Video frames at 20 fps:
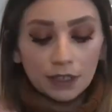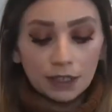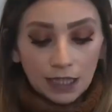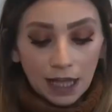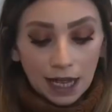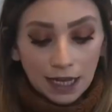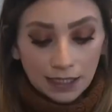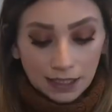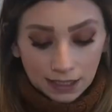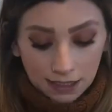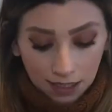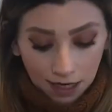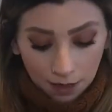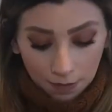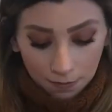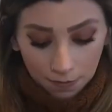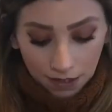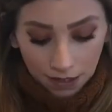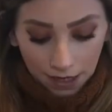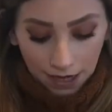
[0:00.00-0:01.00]
last
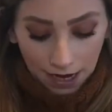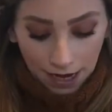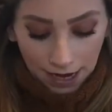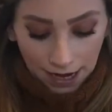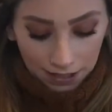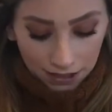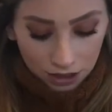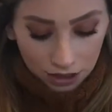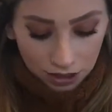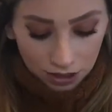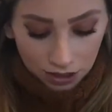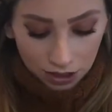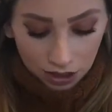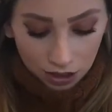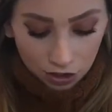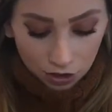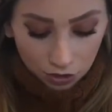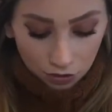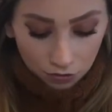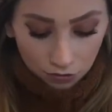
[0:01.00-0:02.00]
time and I actually
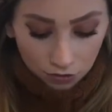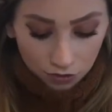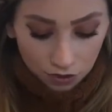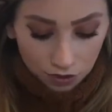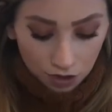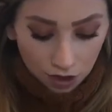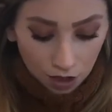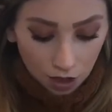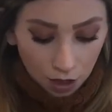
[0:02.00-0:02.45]
used